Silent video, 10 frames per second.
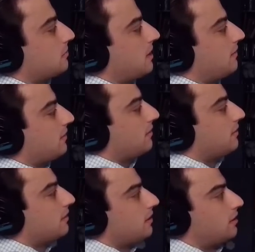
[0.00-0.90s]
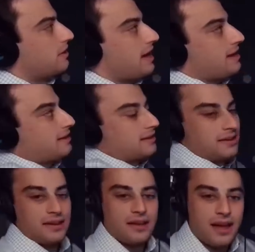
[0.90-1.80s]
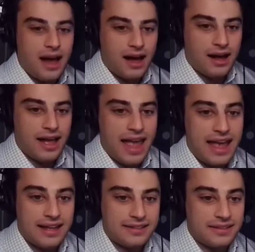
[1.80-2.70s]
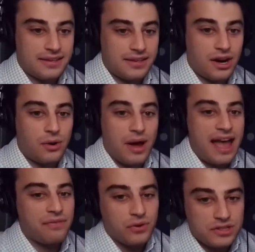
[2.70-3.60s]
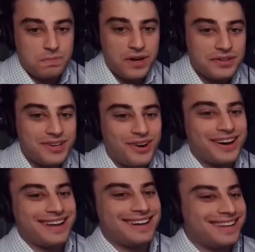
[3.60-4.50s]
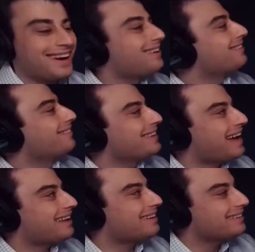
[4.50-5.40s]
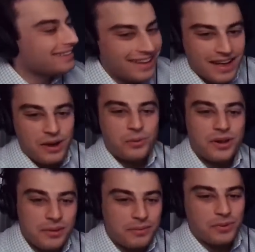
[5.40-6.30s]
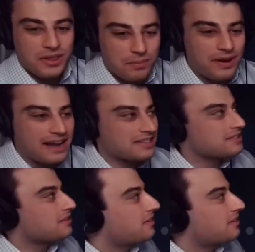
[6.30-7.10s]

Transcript: whatever. Okay. And, you know, everyone's building on it. You know, we got, what are the projects on